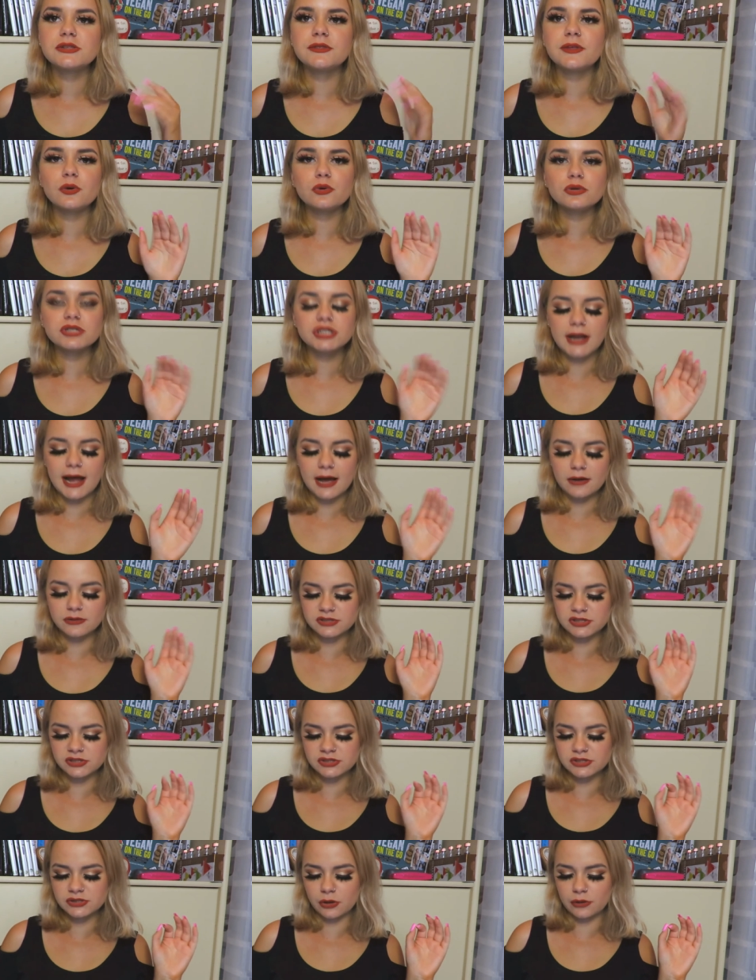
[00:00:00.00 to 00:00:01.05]
So the auction
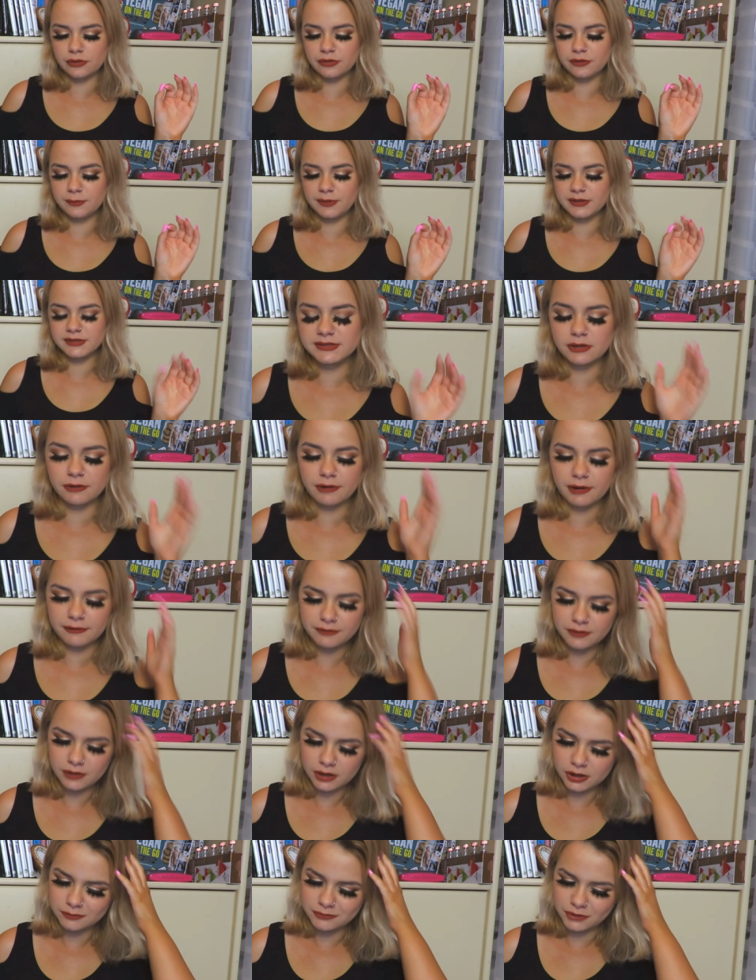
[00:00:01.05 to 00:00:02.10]
house Sotheby's, sorry, I
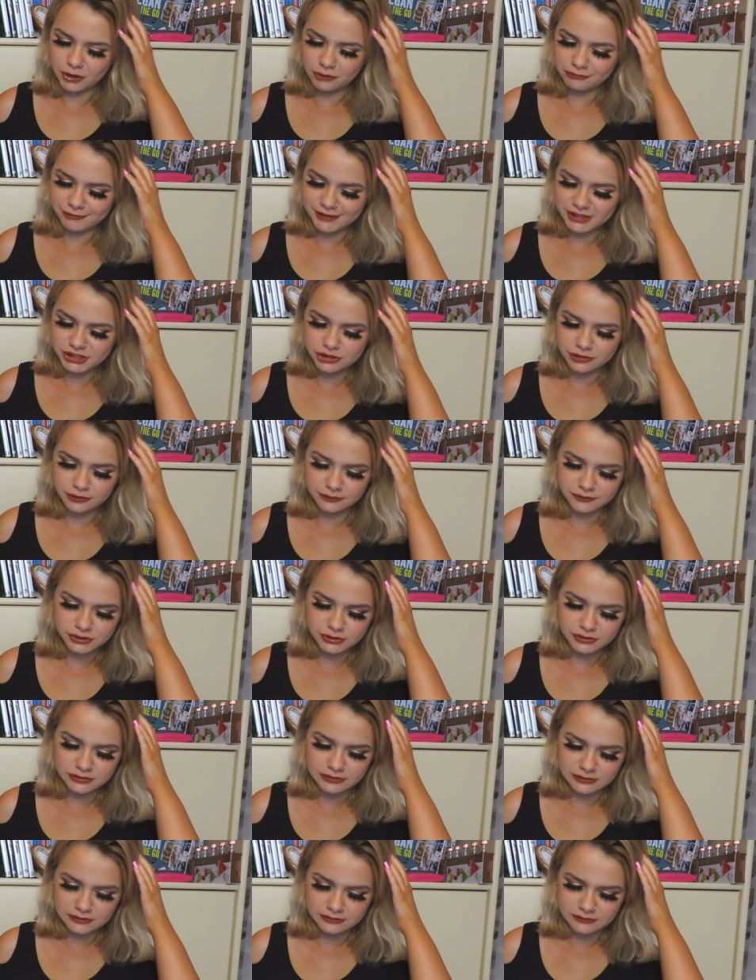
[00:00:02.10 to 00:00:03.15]
feel like I'm not rich enough
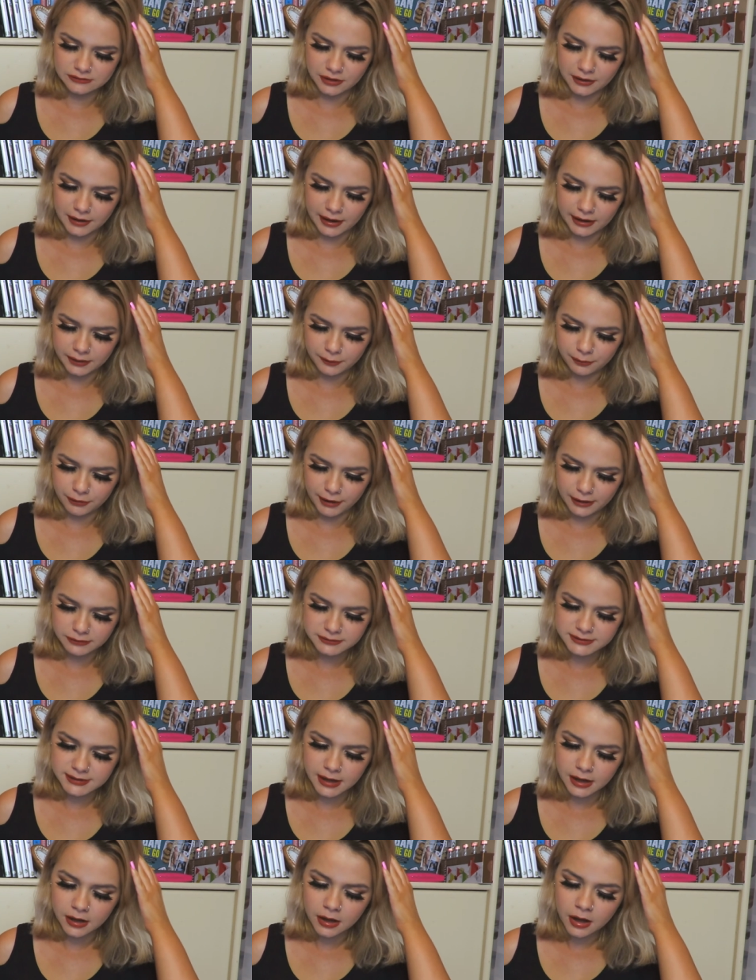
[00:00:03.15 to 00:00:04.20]
to know how you
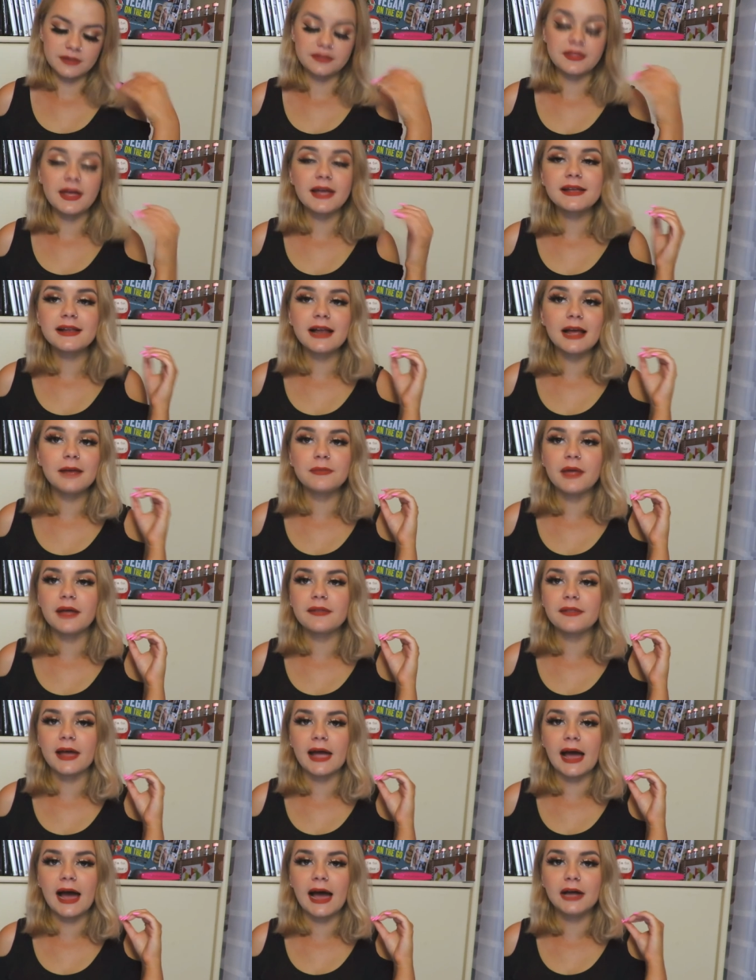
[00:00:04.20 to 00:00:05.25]
pronounce that, they claimed
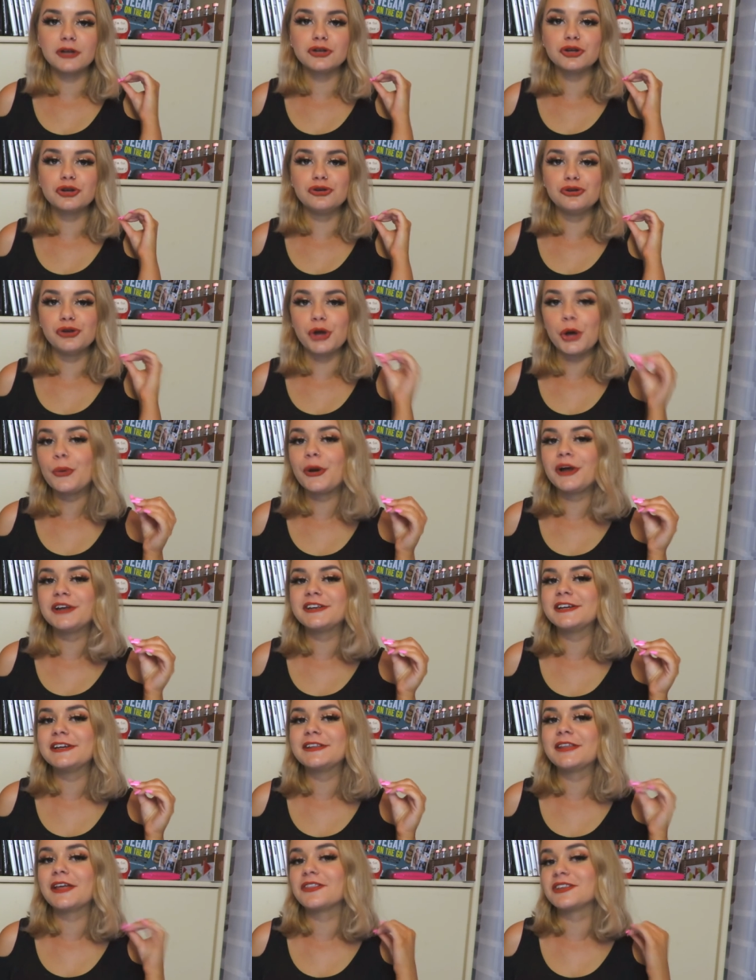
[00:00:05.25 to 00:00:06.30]
that they had no
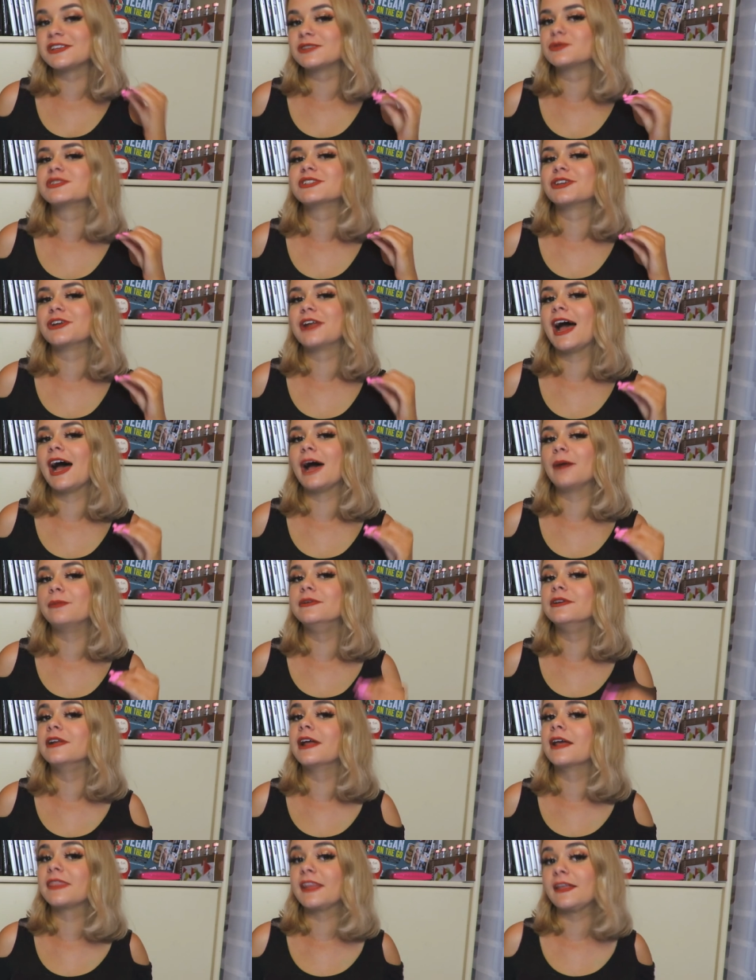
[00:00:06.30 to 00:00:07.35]
idea that this was going to
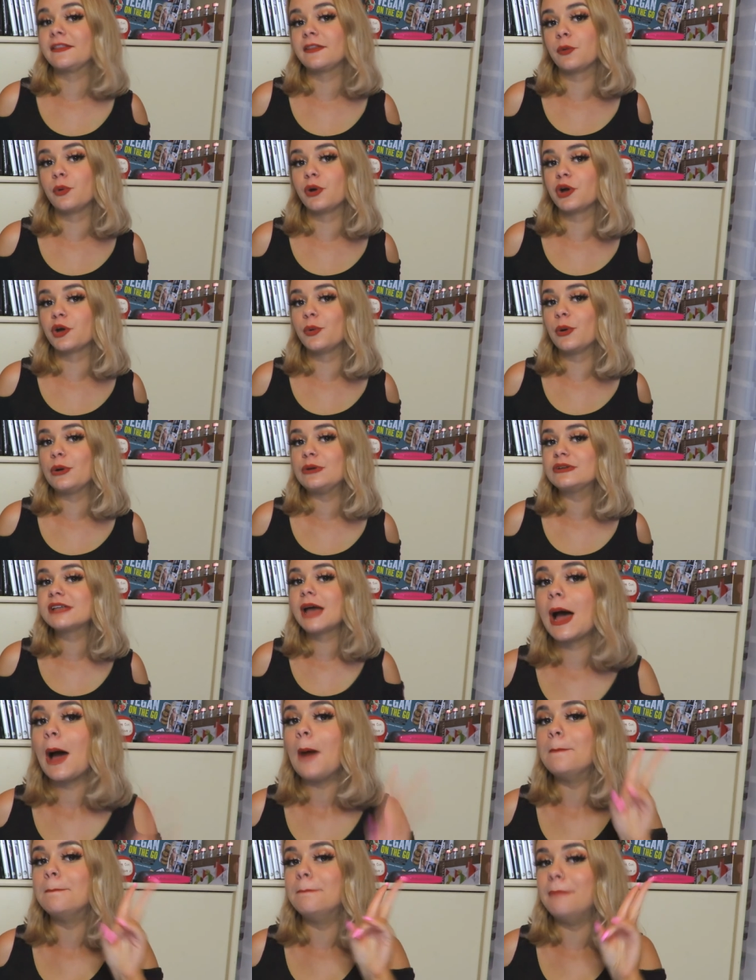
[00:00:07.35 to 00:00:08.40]
happen and that they were, quote,
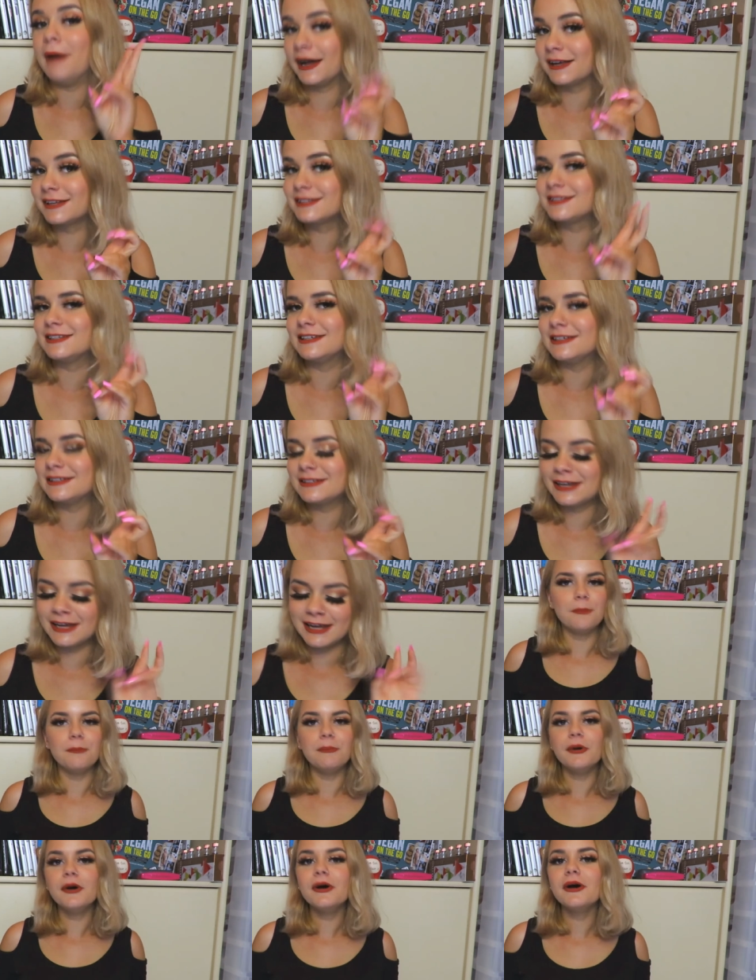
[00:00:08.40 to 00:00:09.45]
Banksied.
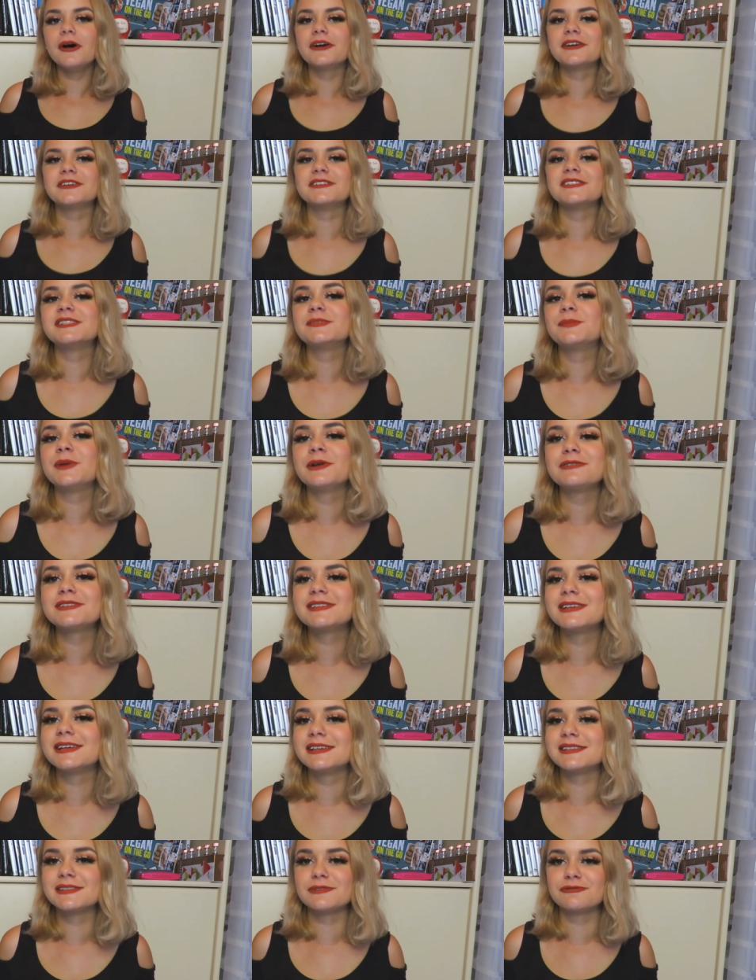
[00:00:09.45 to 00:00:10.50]
But a
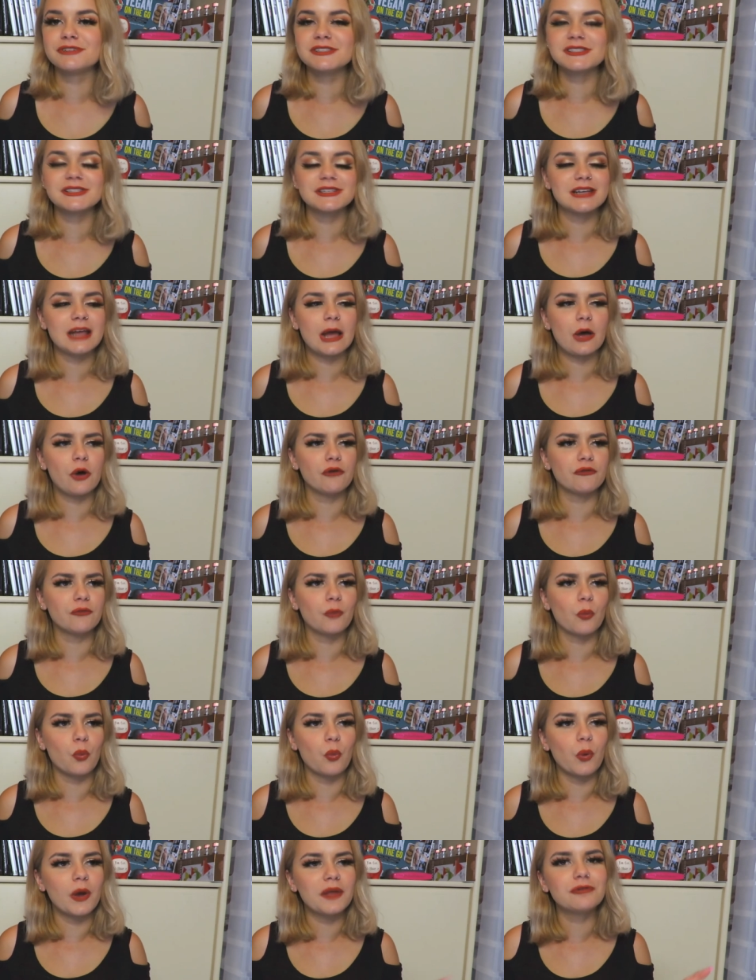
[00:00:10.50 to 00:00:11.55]
conspiracy has arisen of
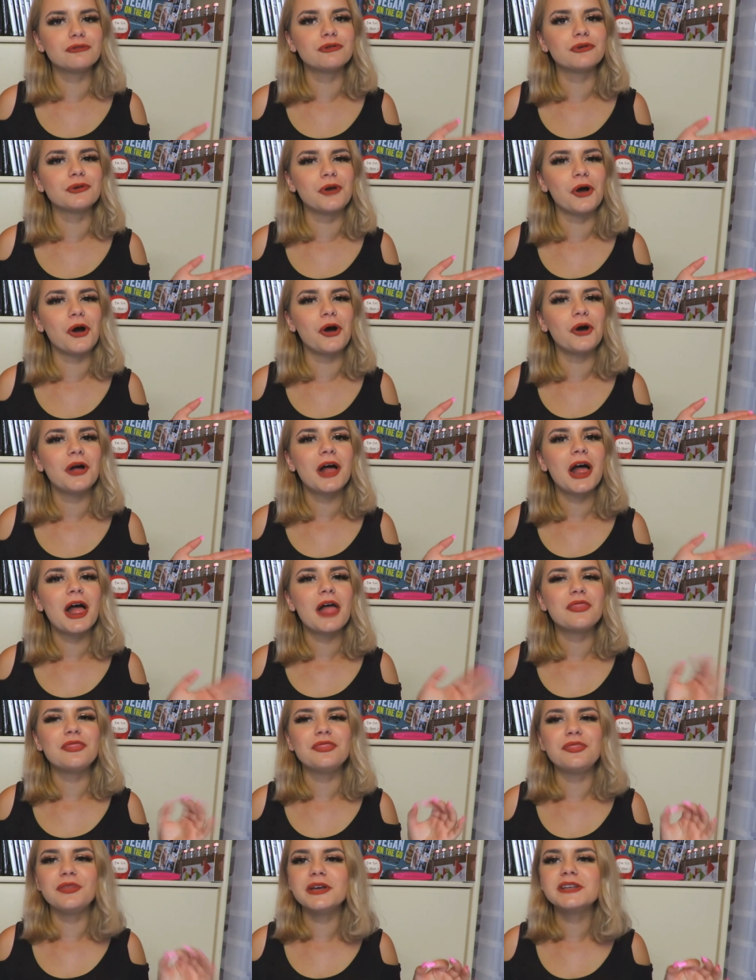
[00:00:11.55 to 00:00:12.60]
whether or not
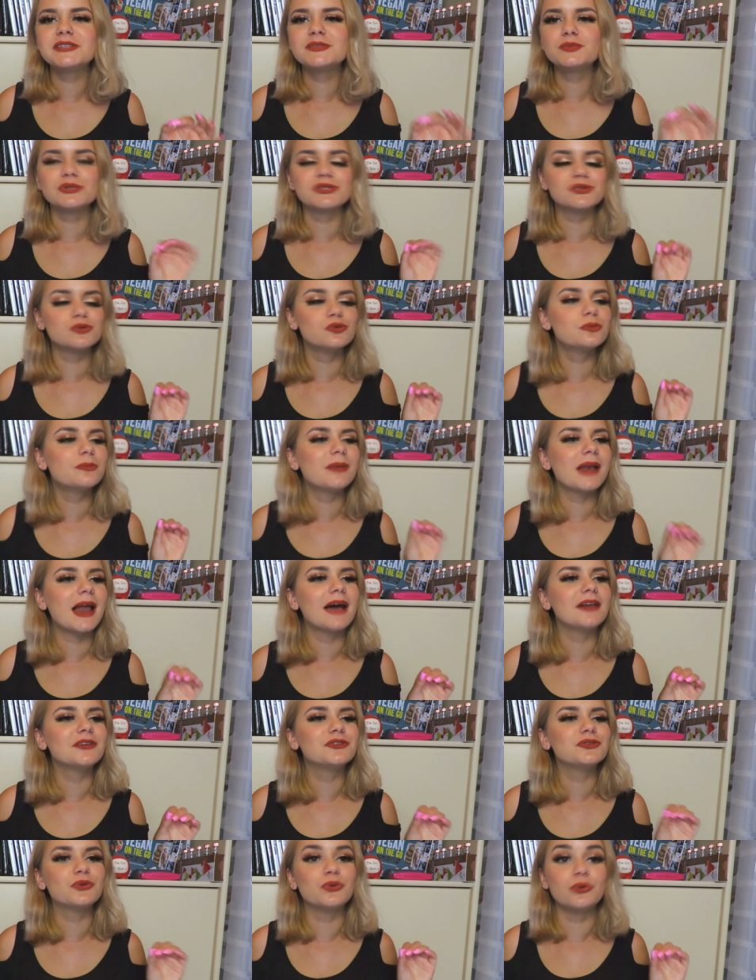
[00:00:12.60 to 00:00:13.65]
this was all
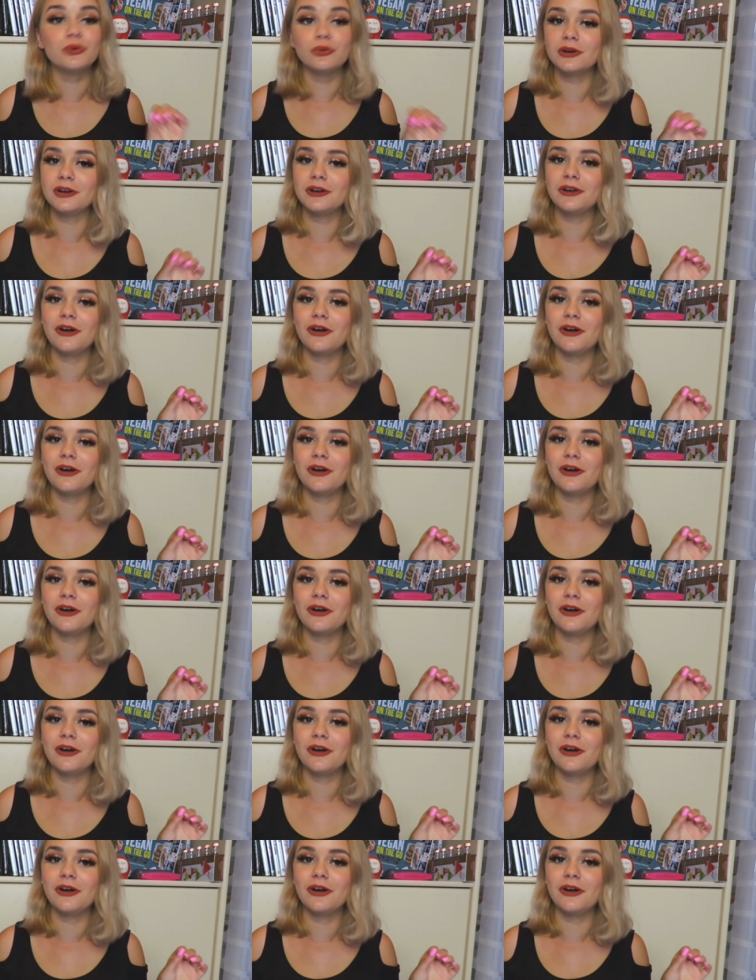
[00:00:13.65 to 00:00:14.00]
planned all